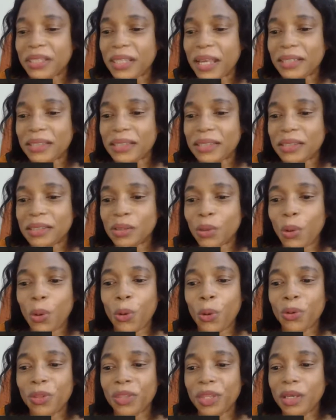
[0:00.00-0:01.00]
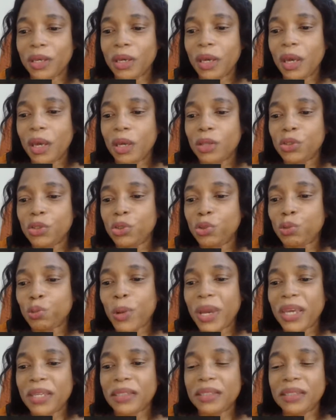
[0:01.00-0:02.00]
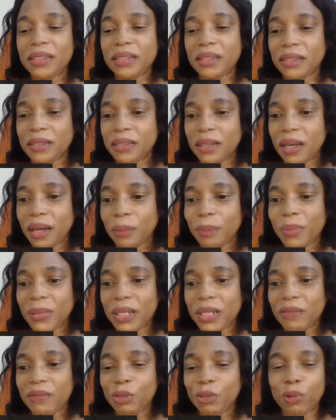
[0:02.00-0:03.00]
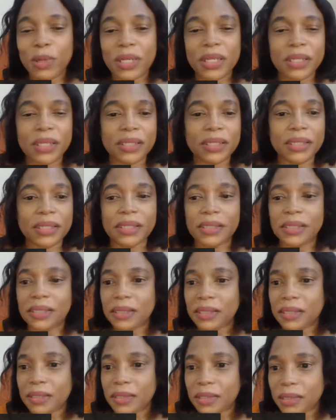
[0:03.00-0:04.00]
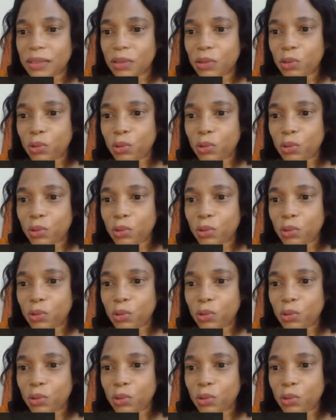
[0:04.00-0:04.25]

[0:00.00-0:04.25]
That is on the 20, I believe 26th,